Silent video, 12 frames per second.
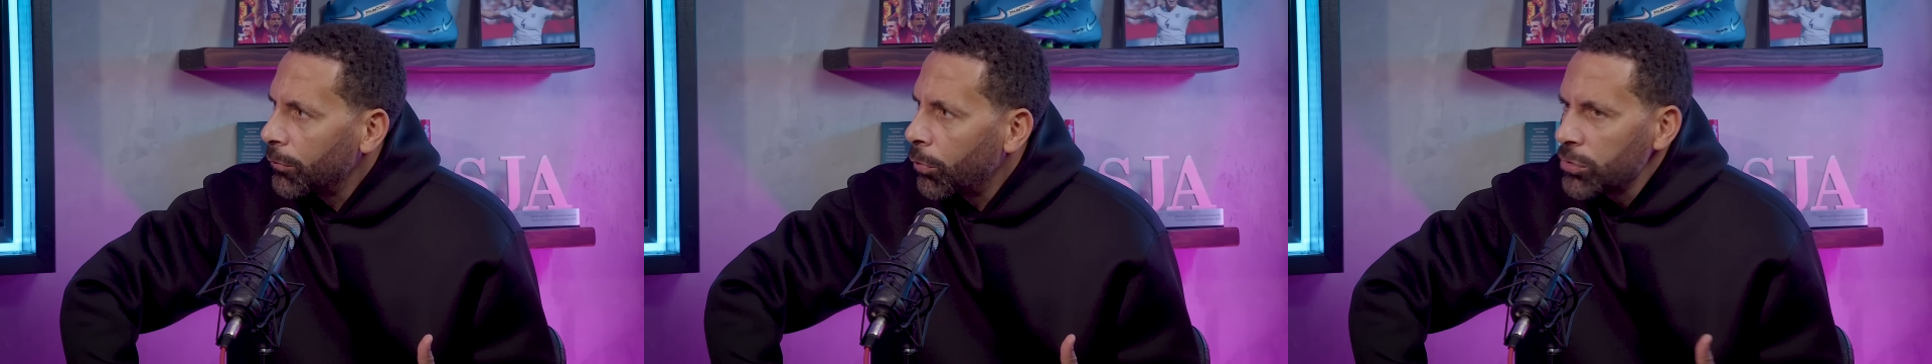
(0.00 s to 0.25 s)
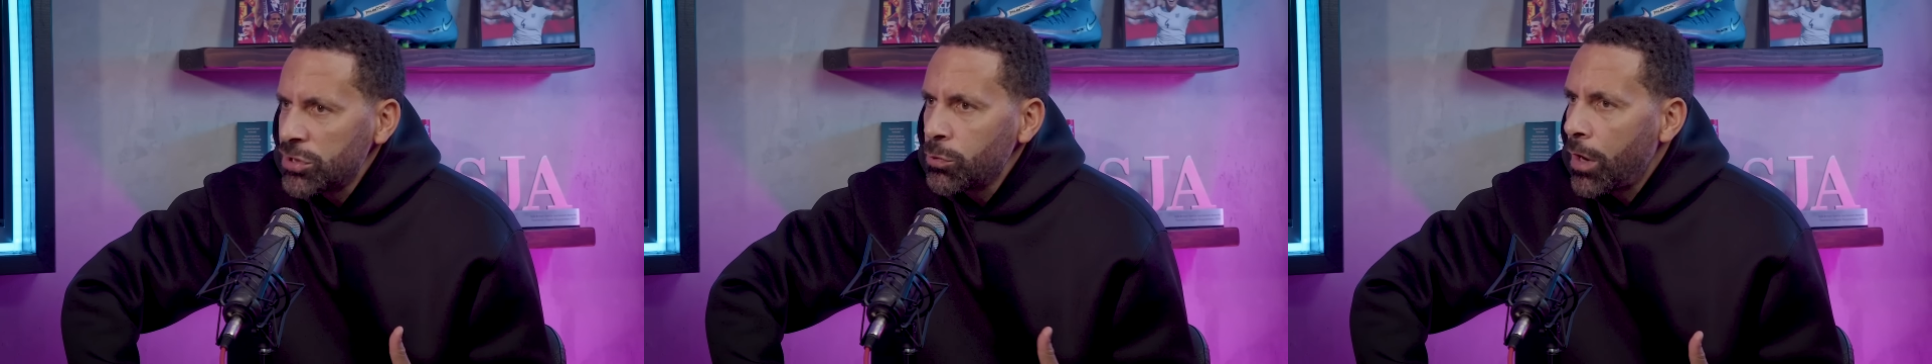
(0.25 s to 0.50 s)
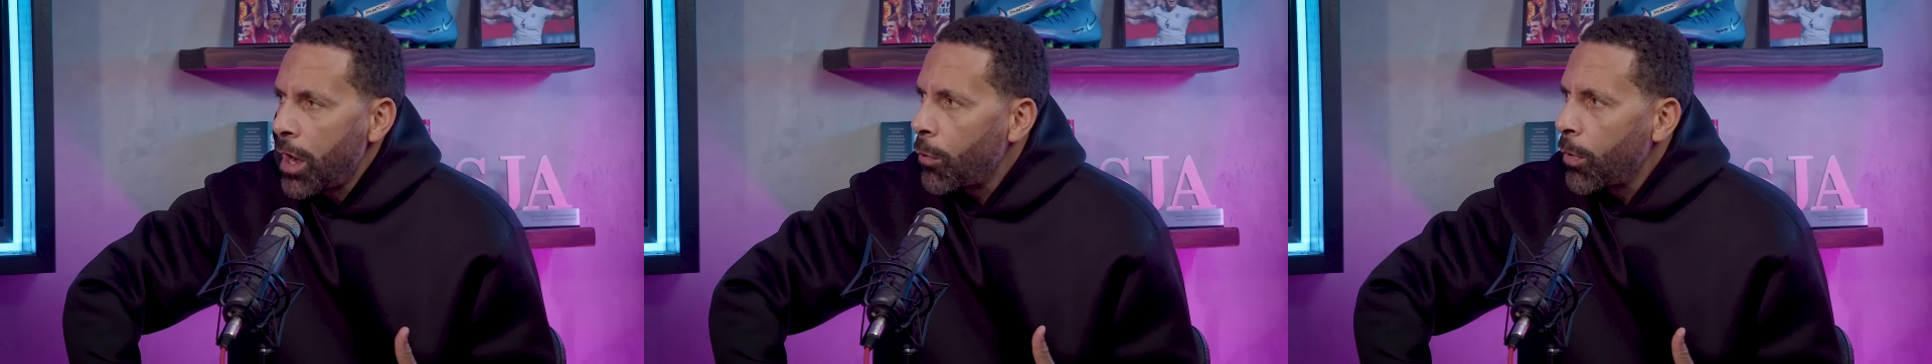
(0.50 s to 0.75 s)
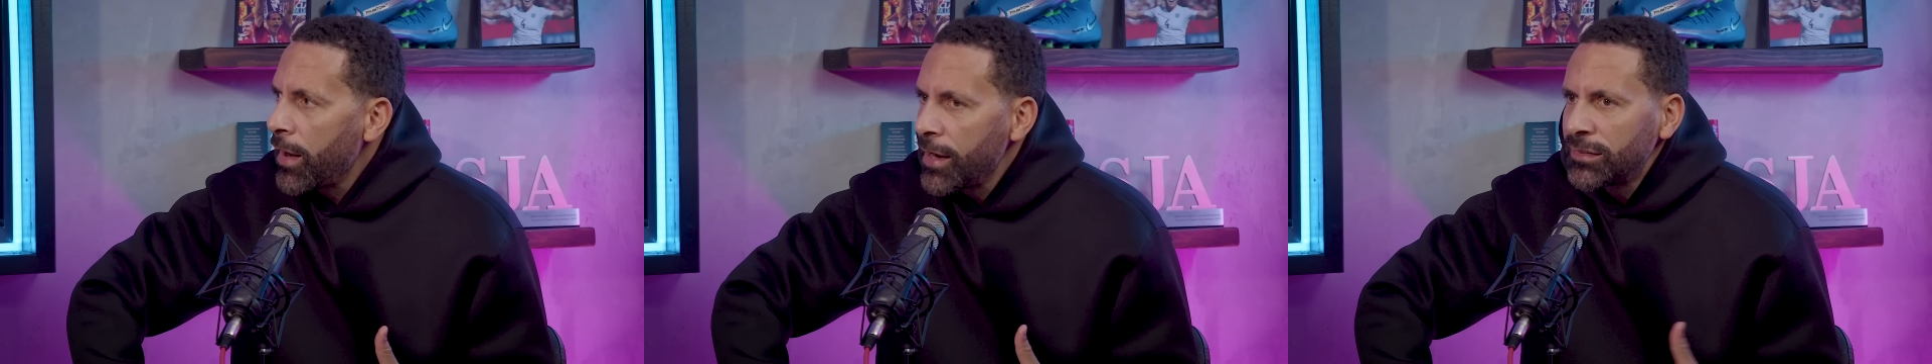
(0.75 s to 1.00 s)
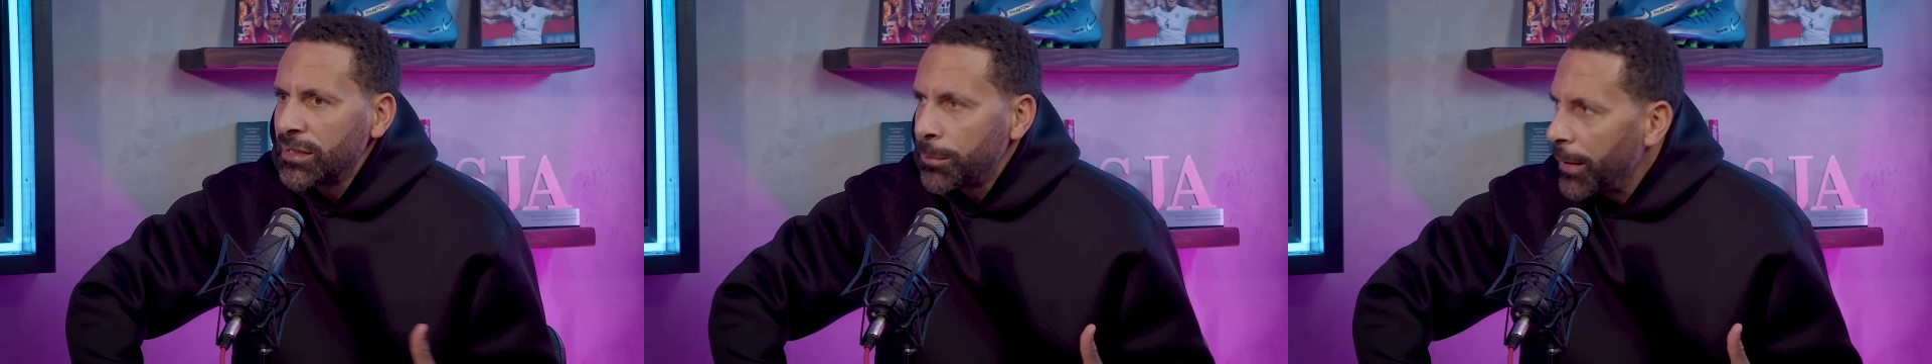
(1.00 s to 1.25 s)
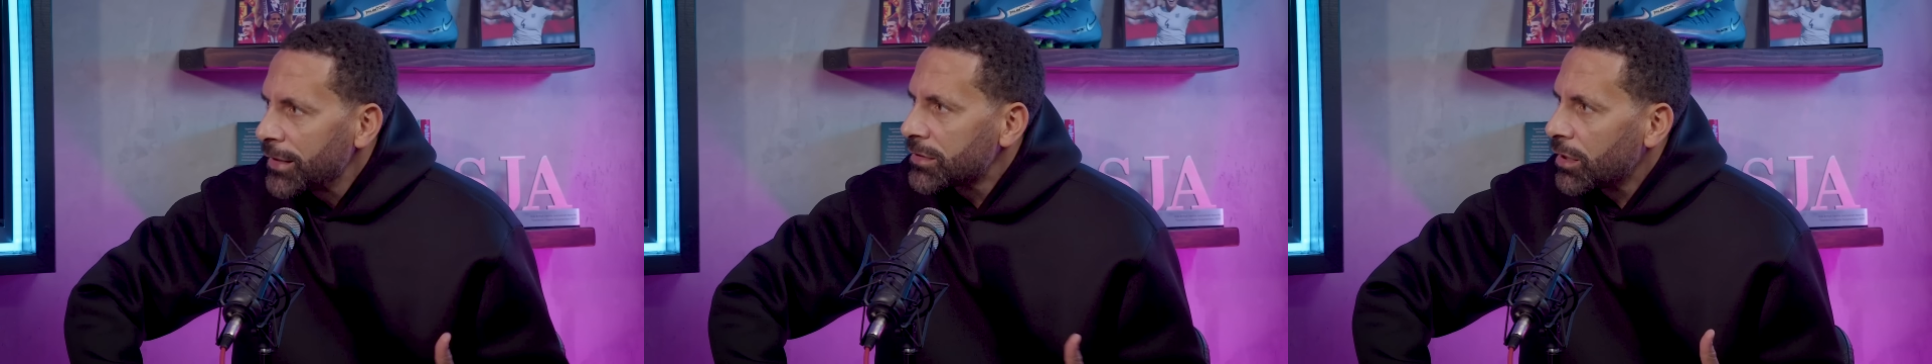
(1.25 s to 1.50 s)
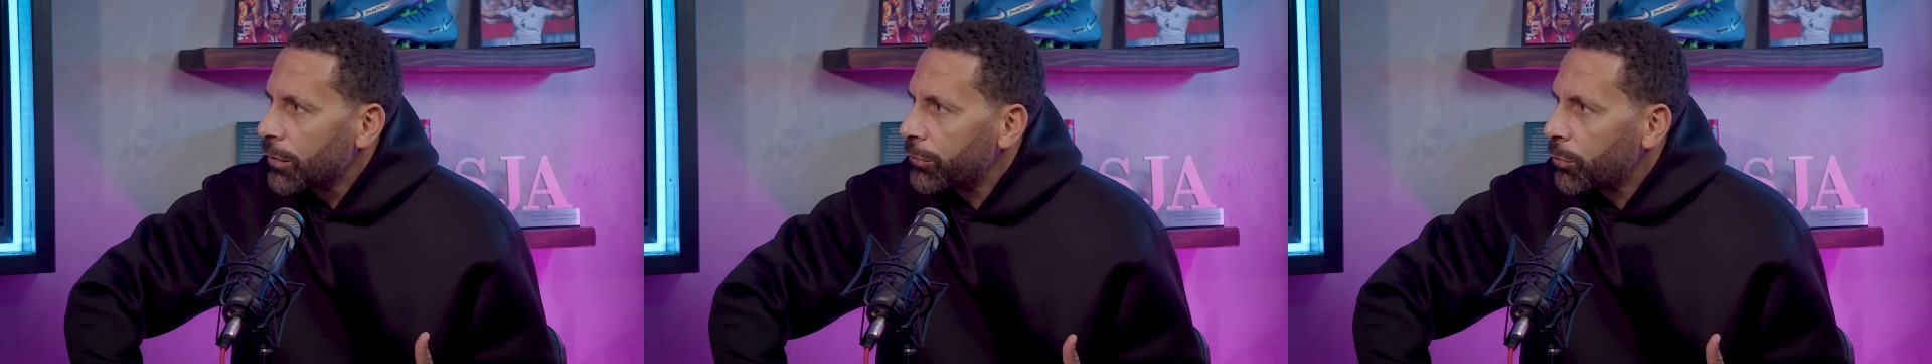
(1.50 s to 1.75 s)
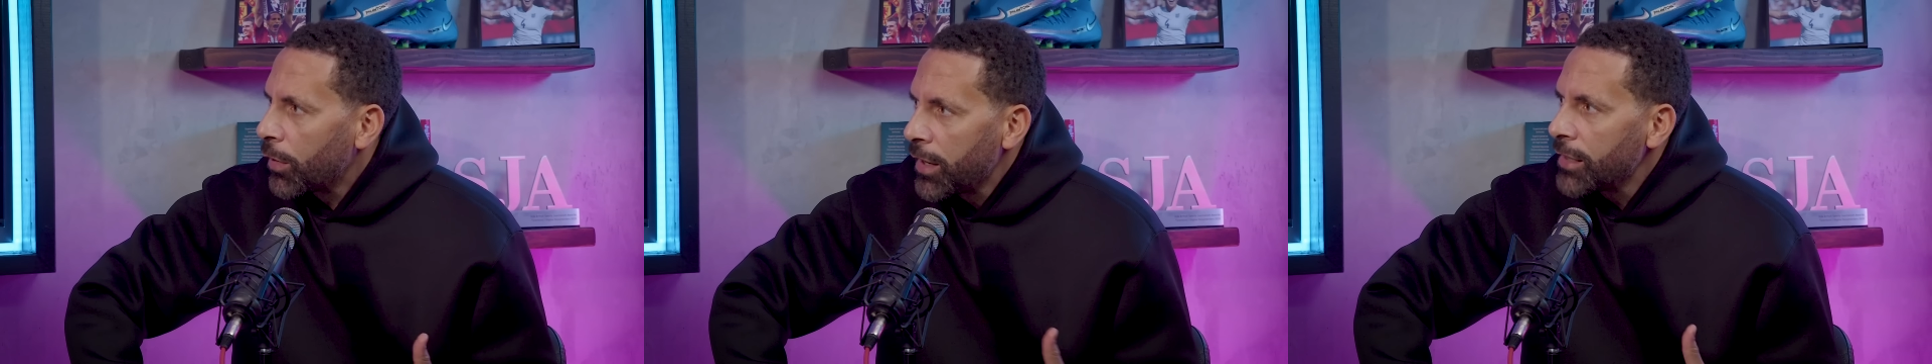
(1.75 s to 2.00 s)
What do you, we're here to debate
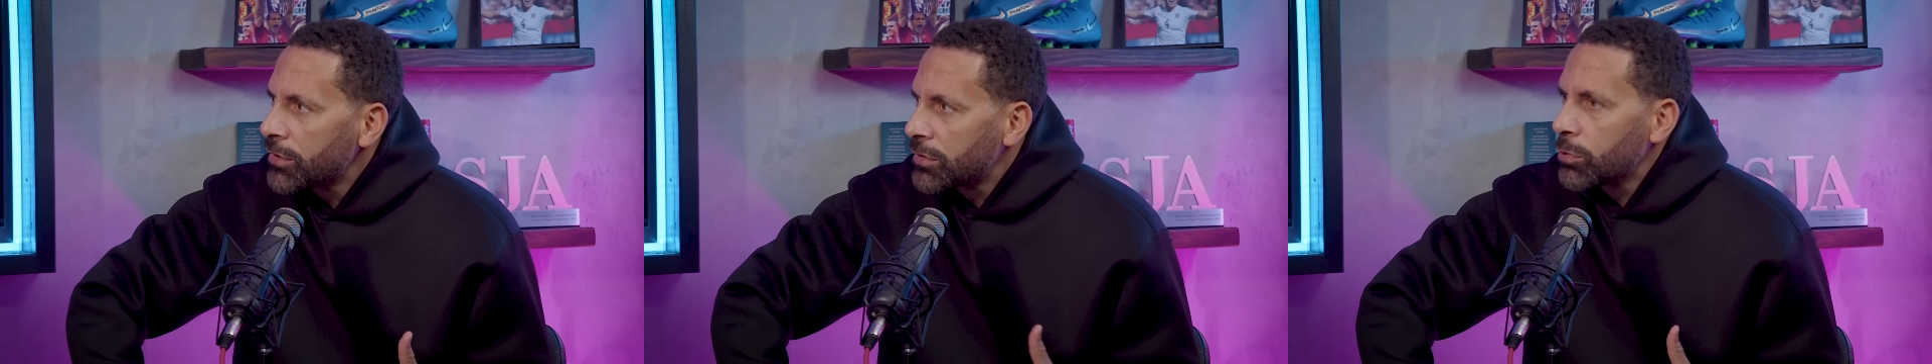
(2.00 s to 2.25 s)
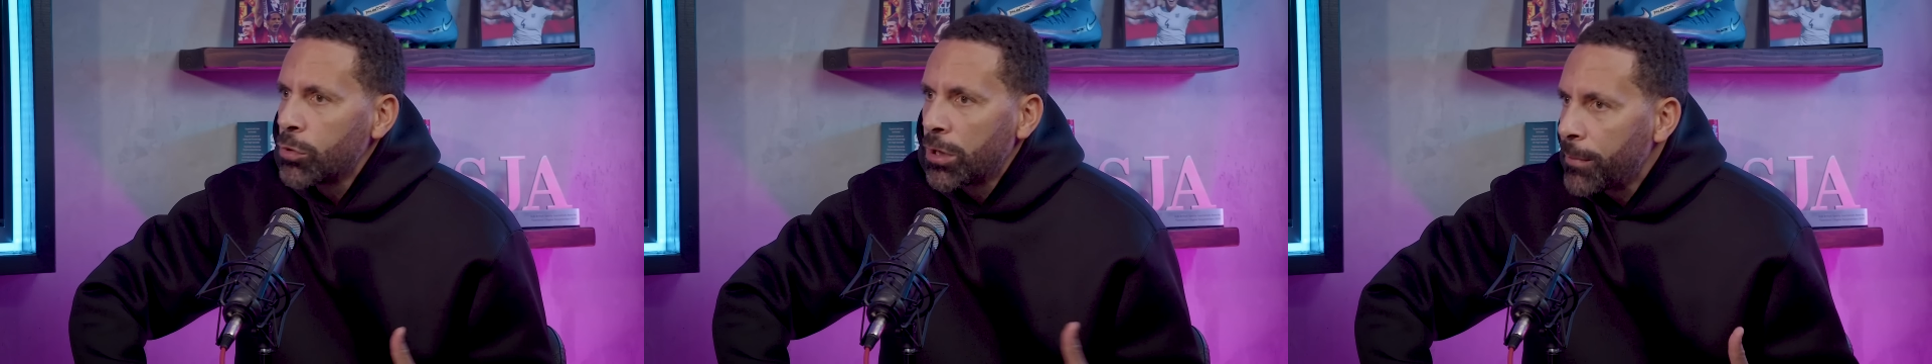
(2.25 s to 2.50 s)
stuff. We're here to talk yeah.